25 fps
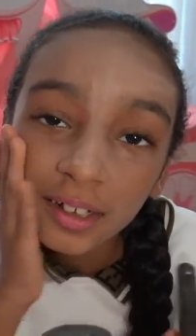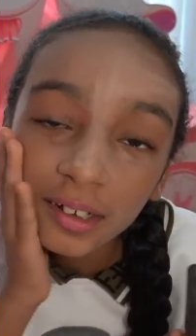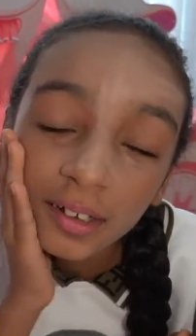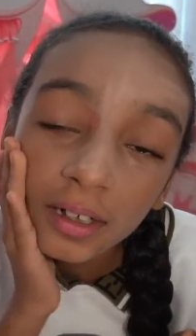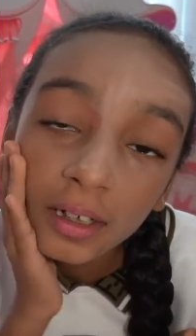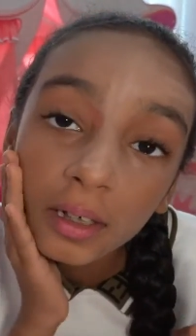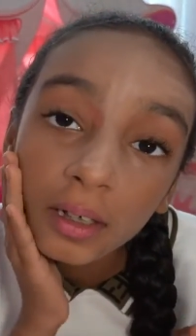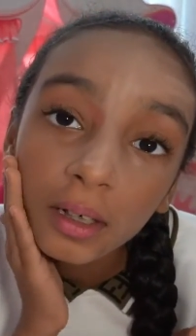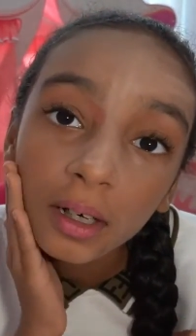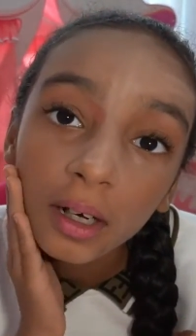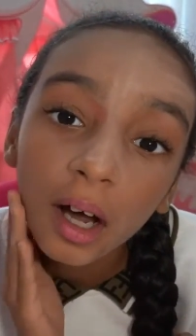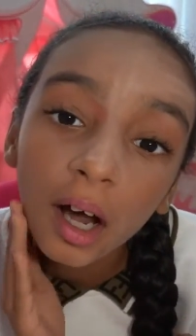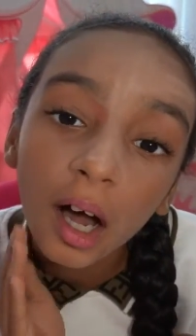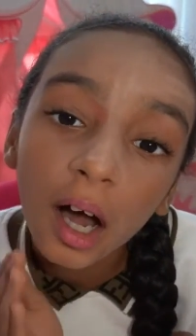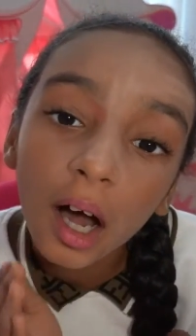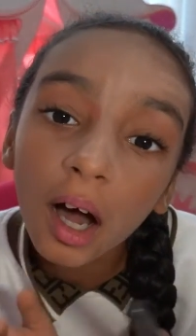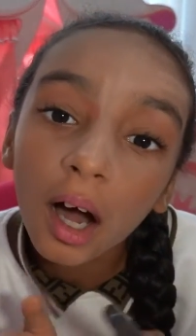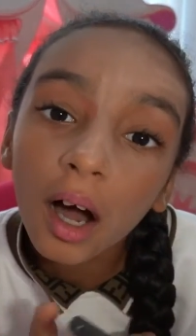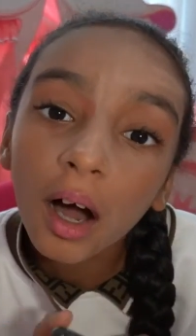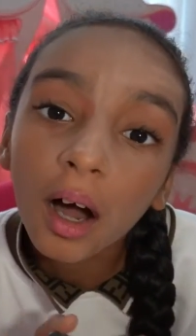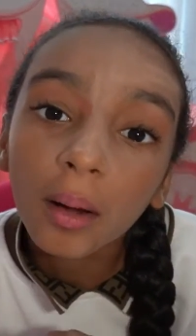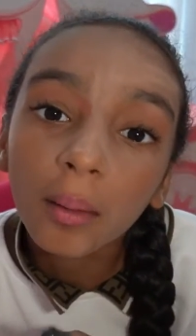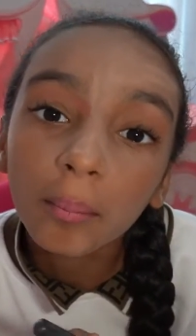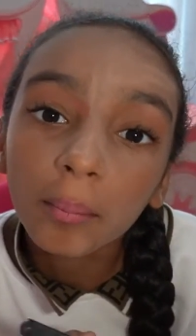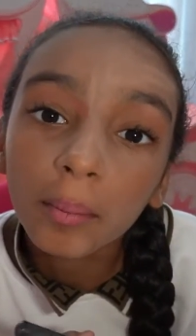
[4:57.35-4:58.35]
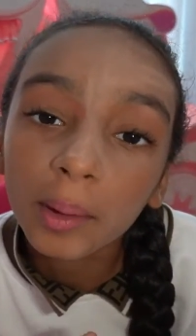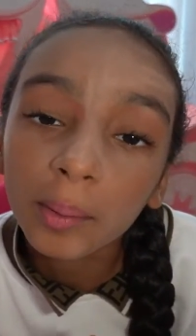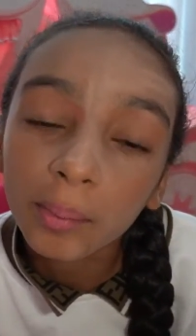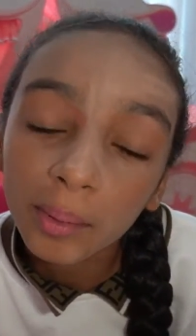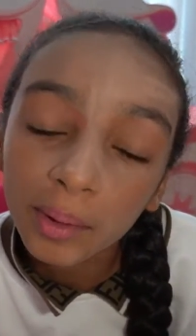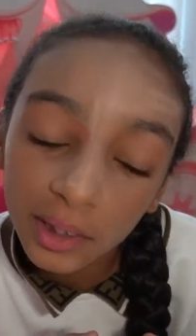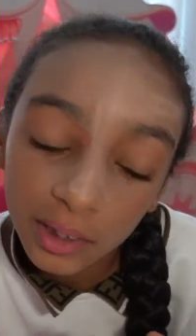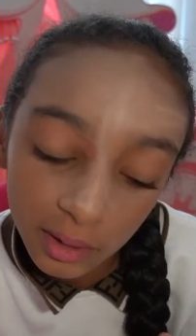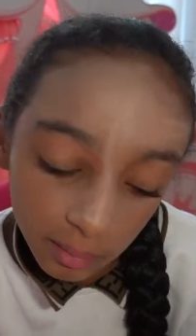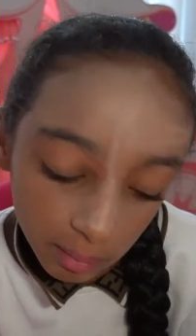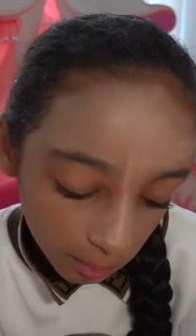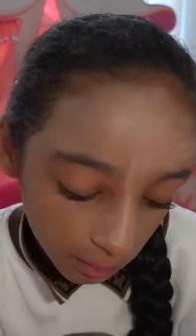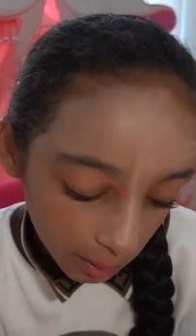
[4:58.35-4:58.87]
Maybe
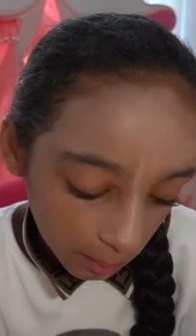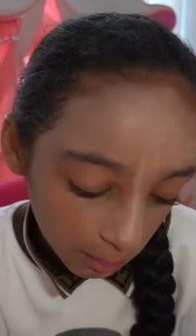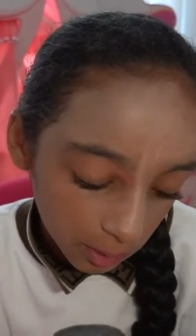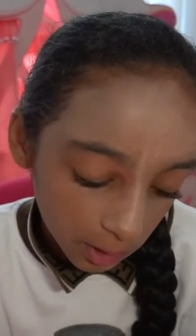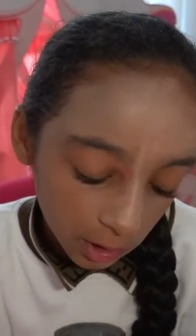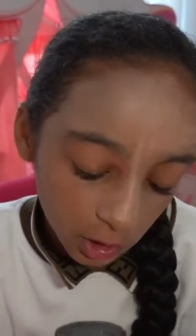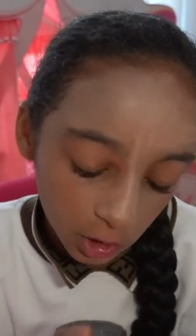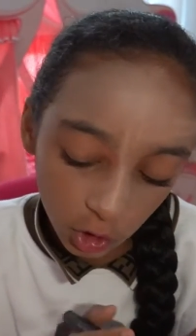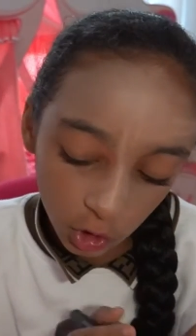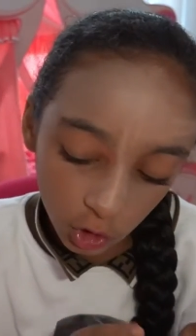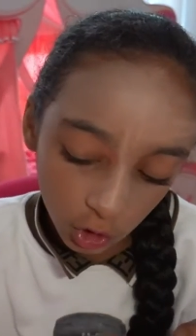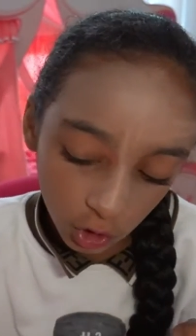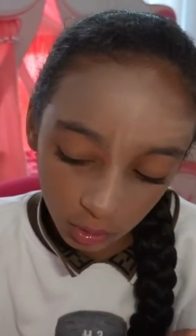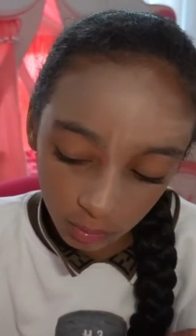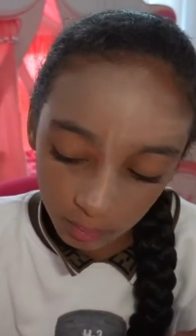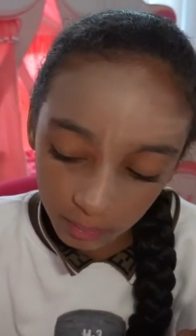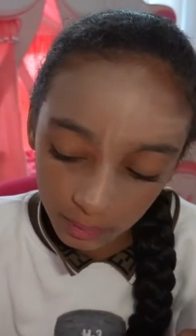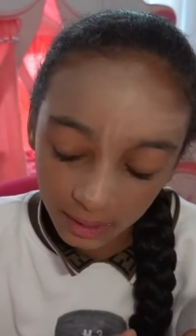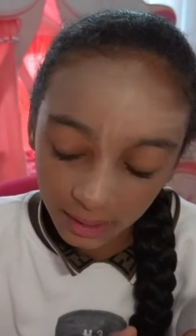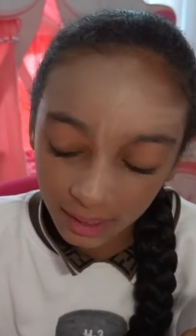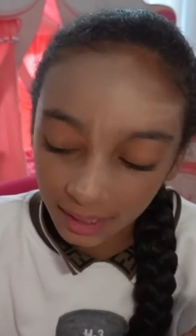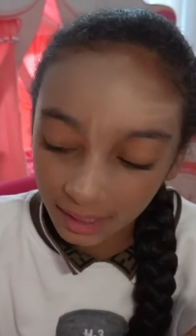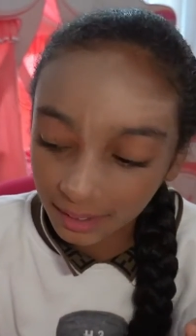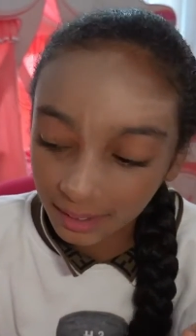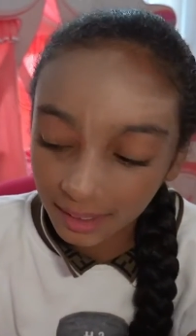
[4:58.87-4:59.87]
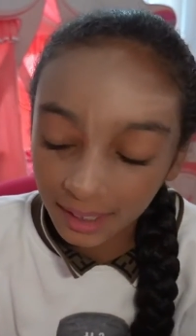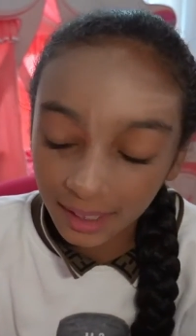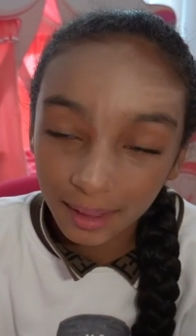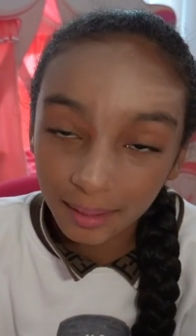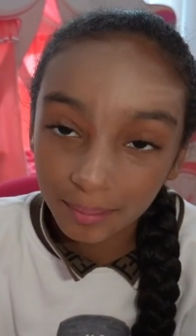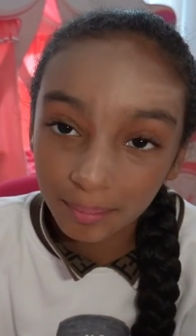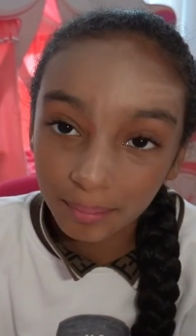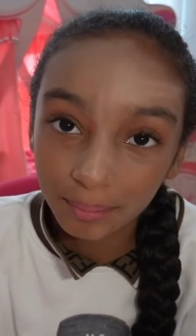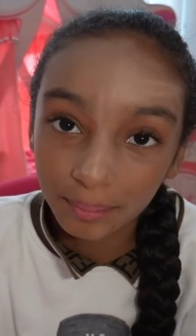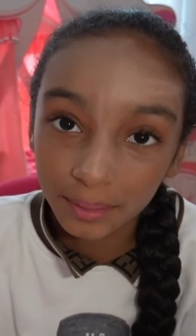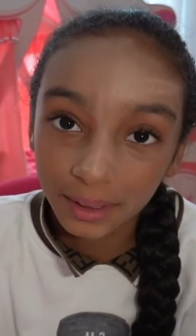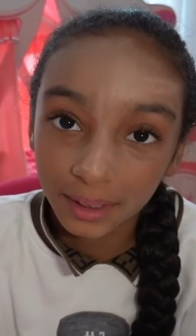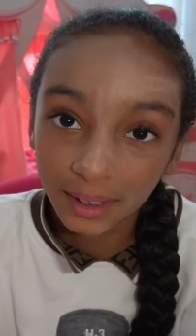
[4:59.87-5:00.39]
it should be like
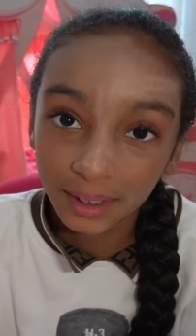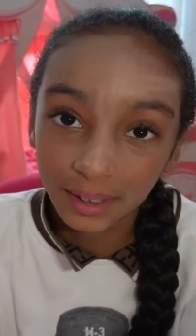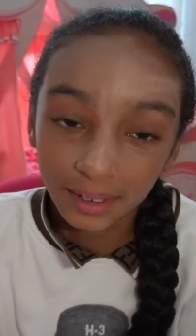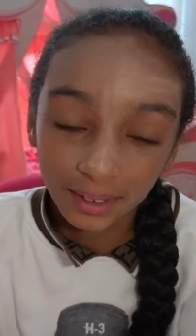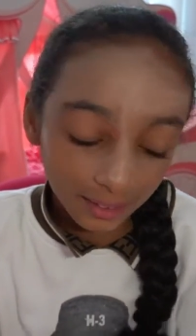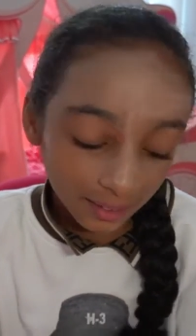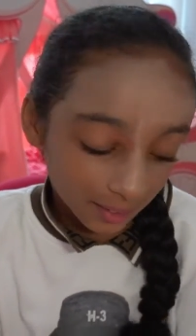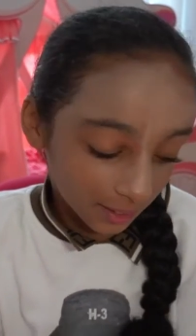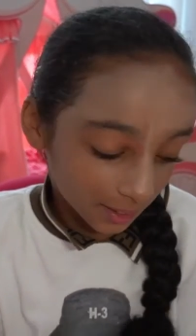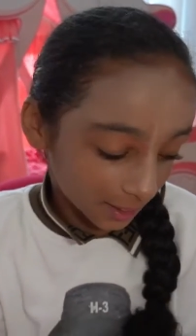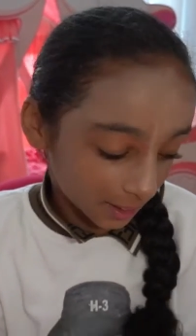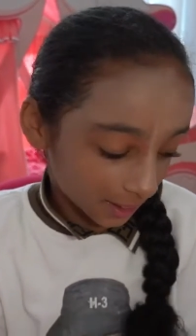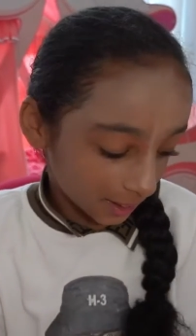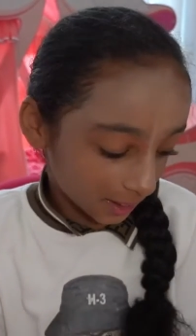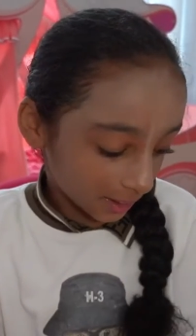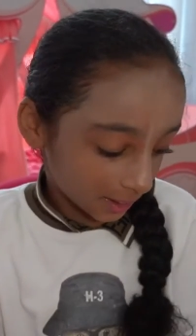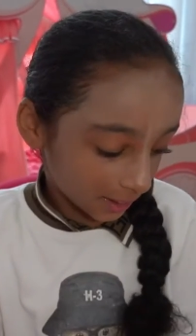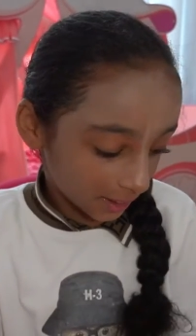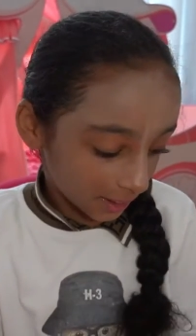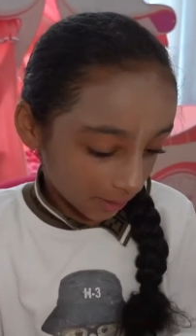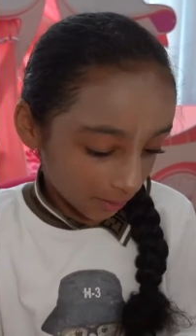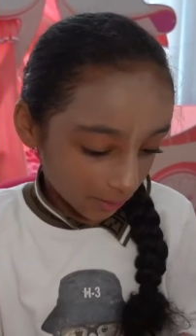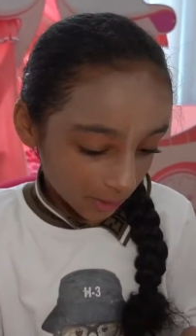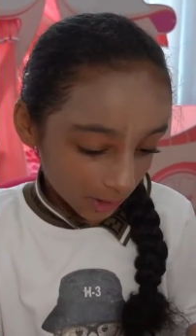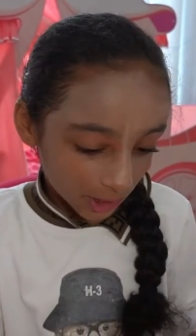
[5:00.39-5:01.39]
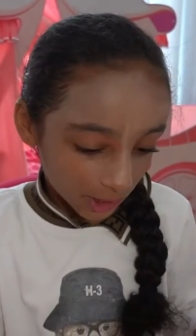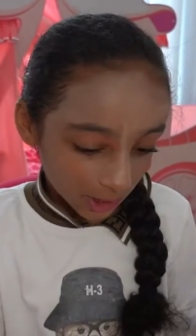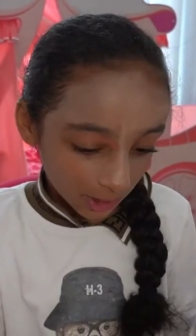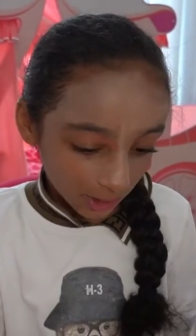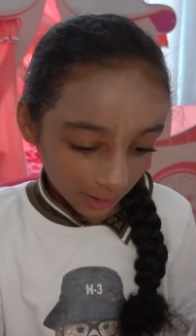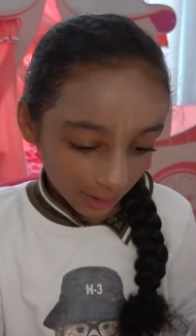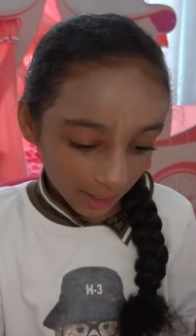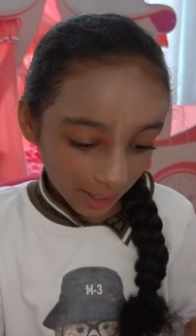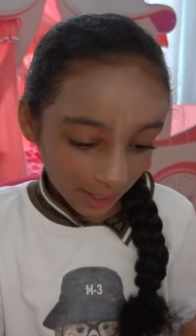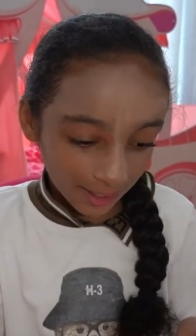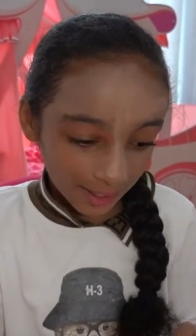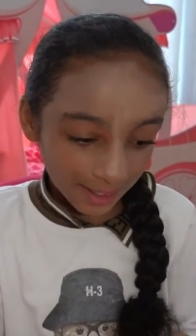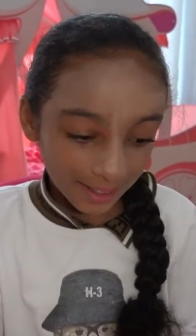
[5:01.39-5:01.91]
that, but okay, I wish you
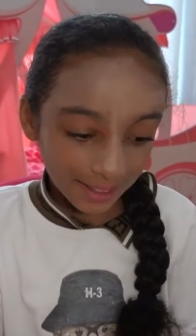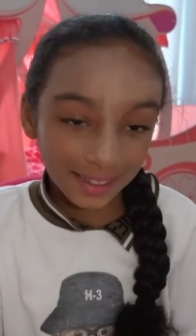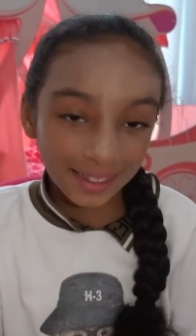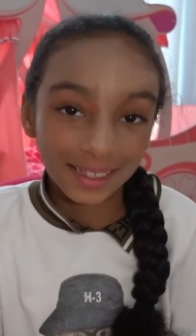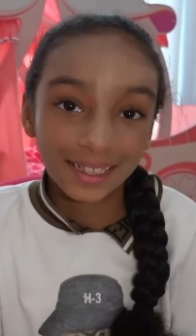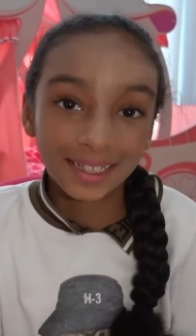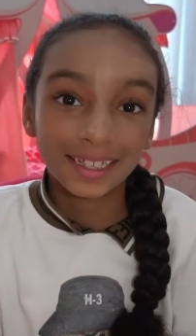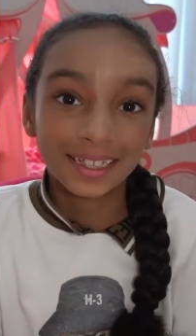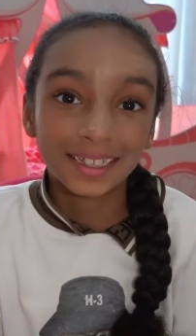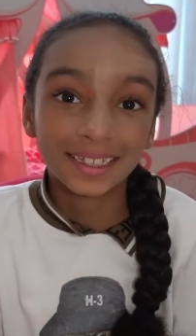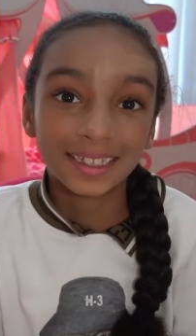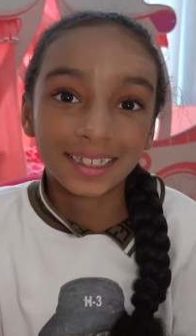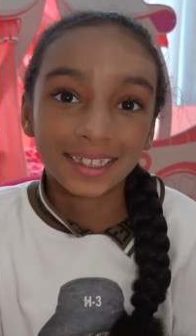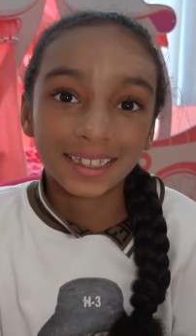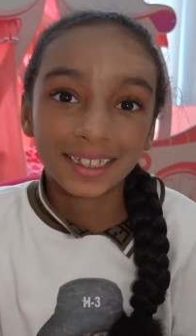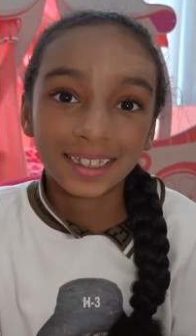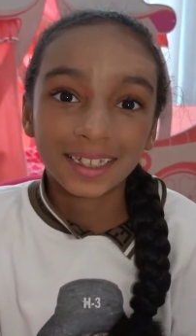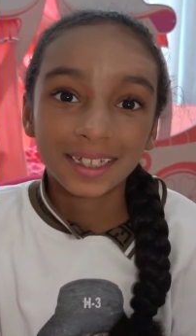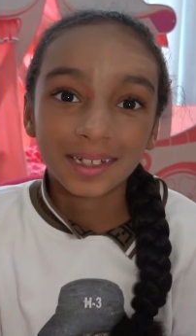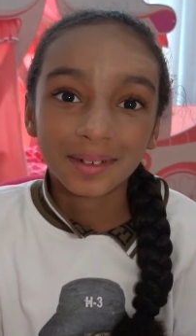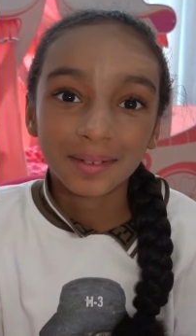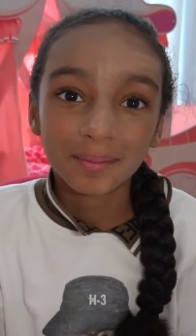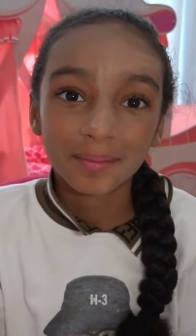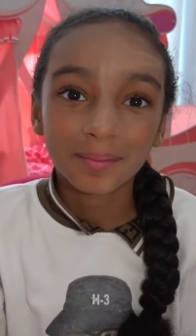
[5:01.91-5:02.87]
liked. it.